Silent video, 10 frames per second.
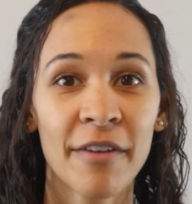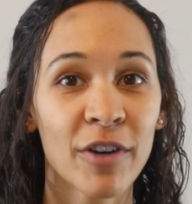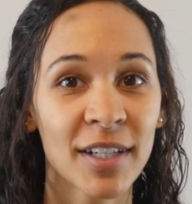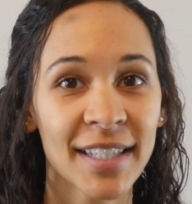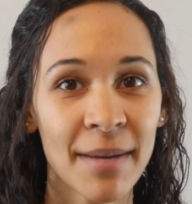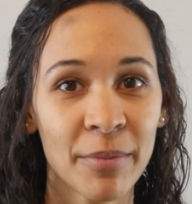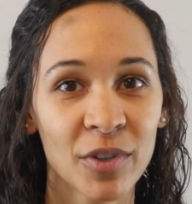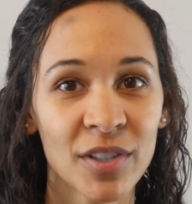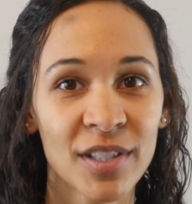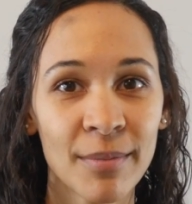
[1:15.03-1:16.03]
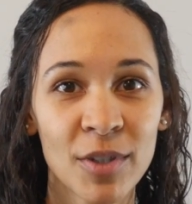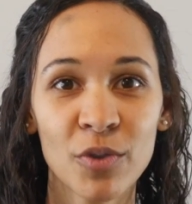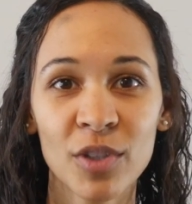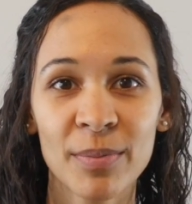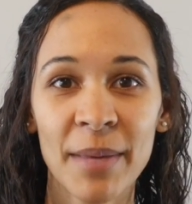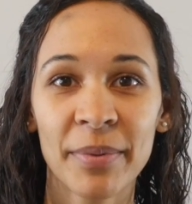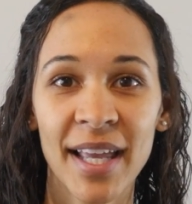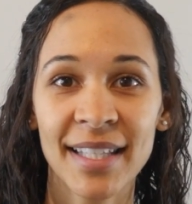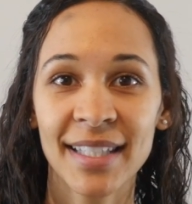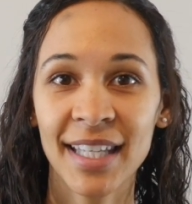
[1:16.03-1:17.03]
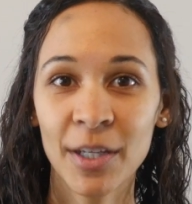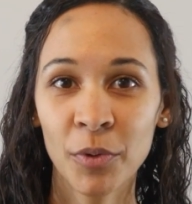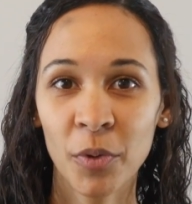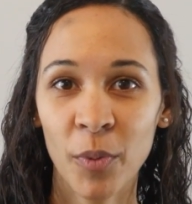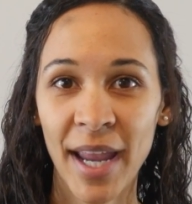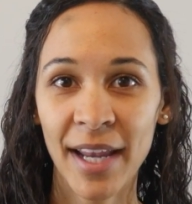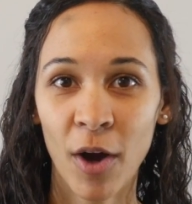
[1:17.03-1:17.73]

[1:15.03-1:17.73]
For example, some schools may place equal weight